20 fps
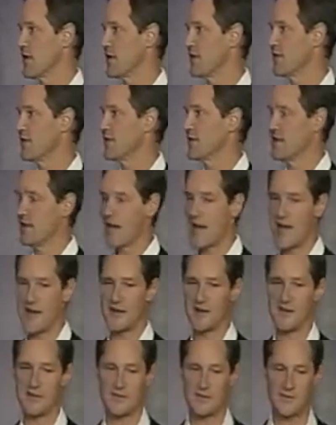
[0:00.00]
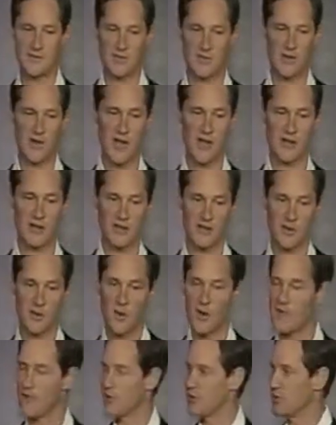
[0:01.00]
I think the ideas of trying to go
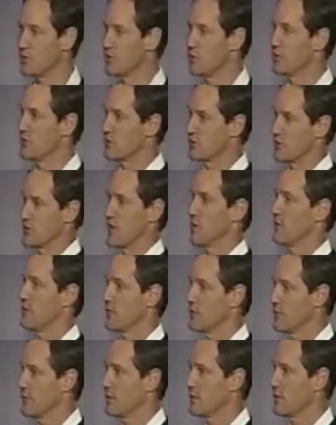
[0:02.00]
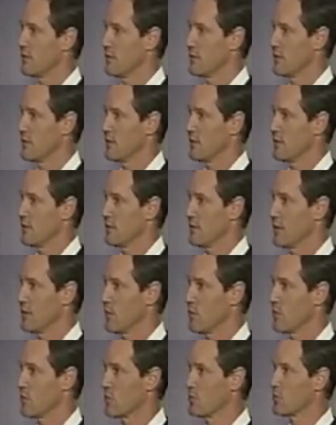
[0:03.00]
off and do it yourself in
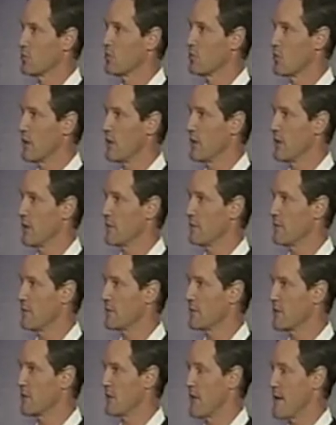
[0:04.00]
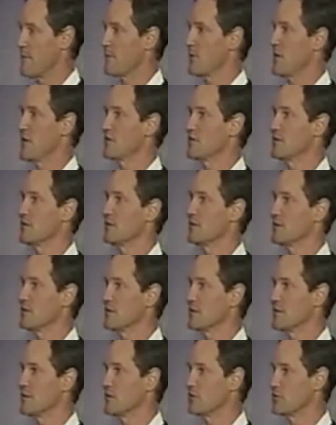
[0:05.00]
a world where collaboration
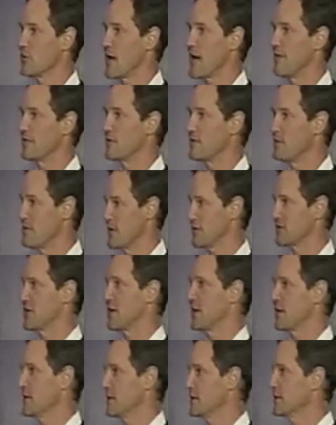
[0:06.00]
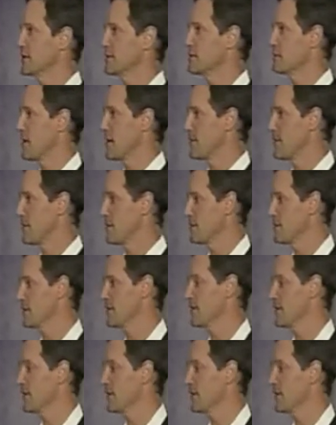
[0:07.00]
drives the best ideas, in my opinion,